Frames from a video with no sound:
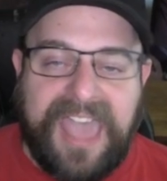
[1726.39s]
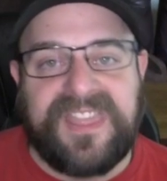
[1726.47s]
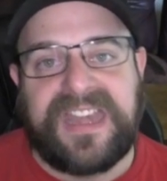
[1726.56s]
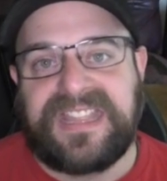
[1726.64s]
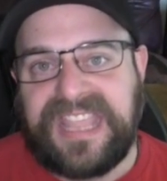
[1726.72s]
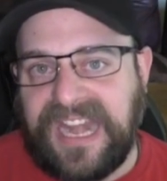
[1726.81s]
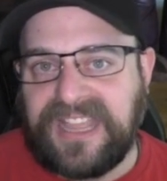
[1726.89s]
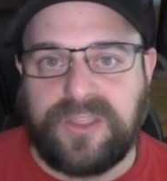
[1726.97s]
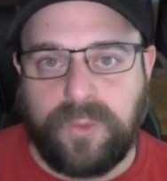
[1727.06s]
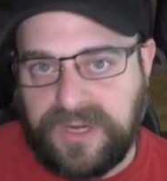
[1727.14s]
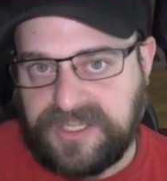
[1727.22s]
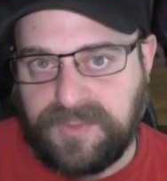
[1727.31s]
and then
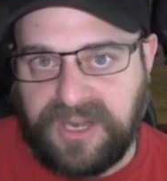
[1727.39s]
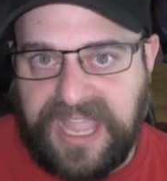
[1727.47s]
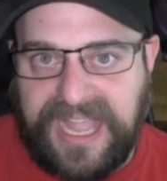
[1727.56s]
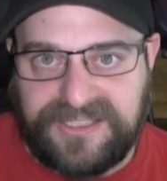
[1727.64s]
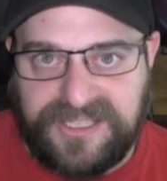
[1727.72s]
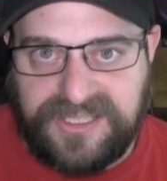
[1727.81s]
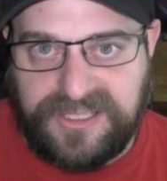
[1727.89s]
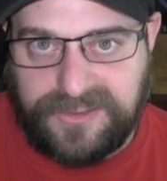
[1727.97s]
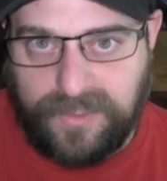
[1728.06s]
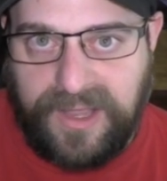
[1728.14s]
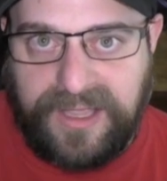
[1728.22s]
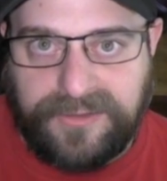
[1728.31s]
getting the whisper catches
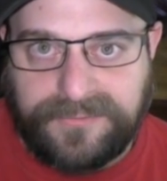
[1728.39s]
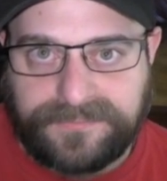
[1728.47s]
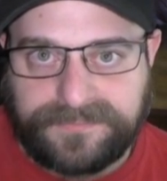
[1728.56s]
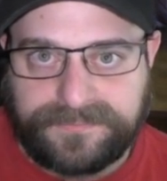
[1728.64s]
as well.